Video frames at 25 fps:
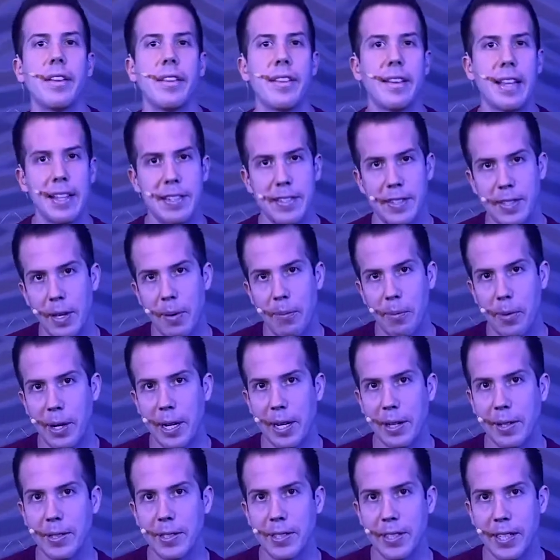than someone
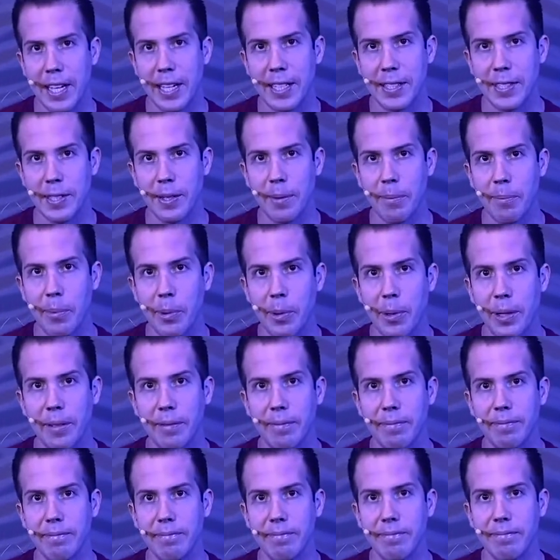else at some point
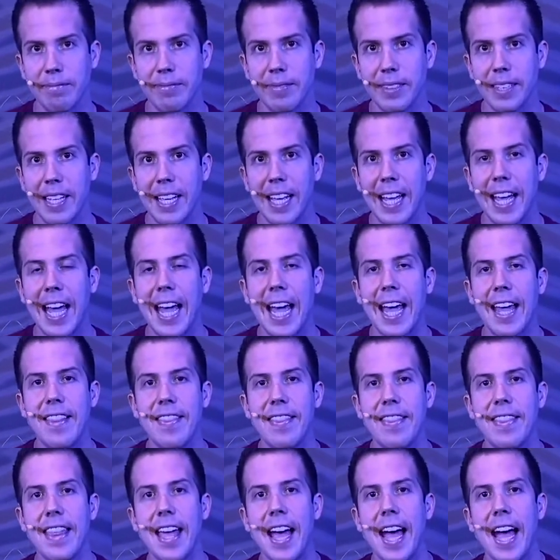
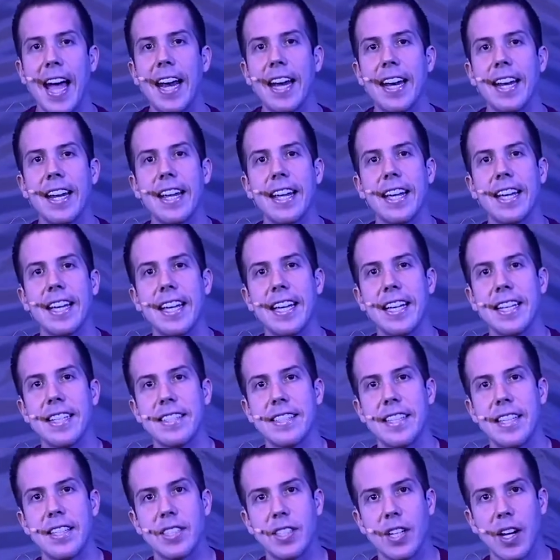and that
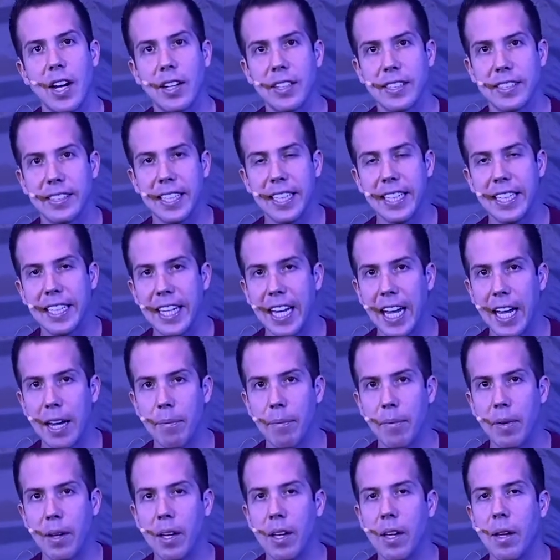is the toxic
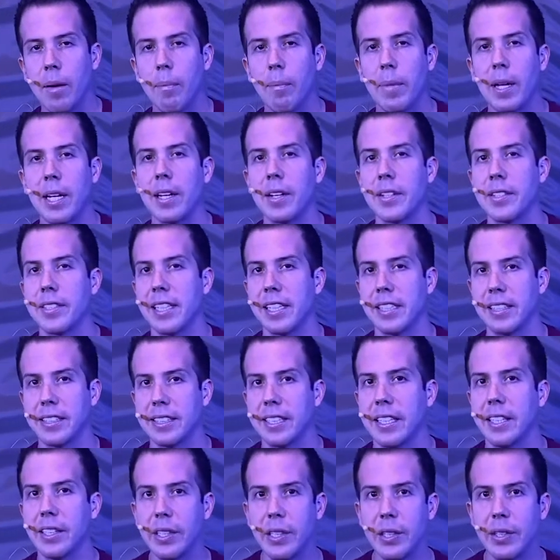game because I'll
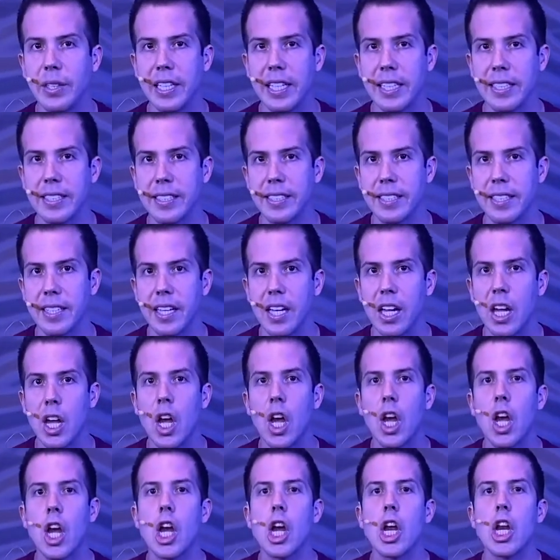tell you this
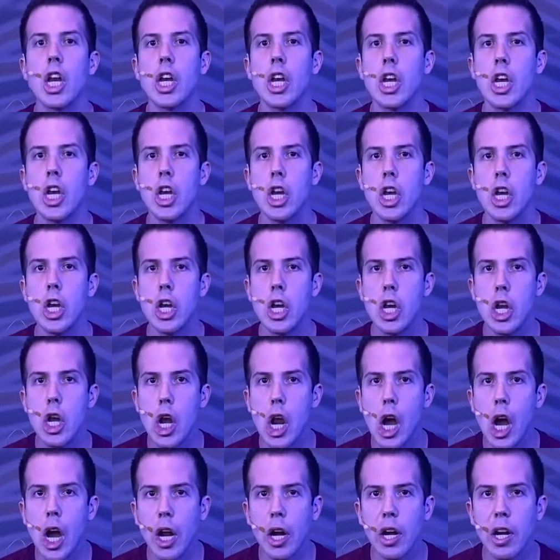
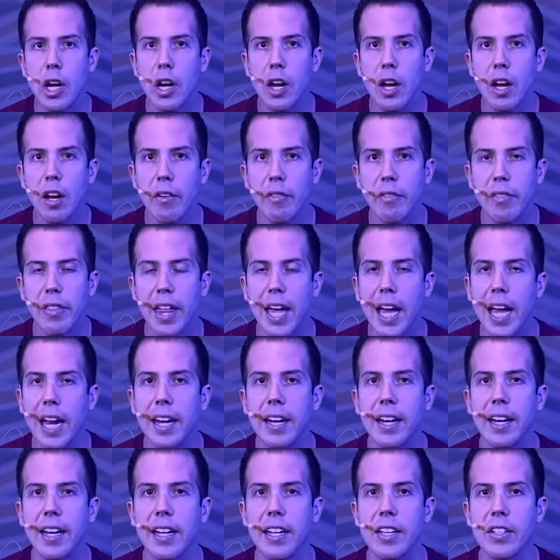None of that
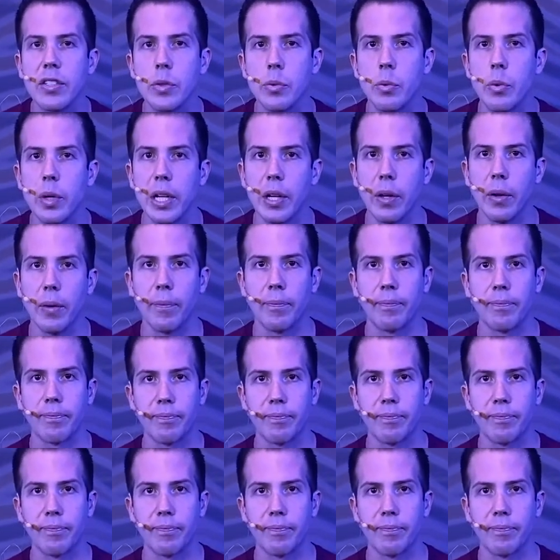is real.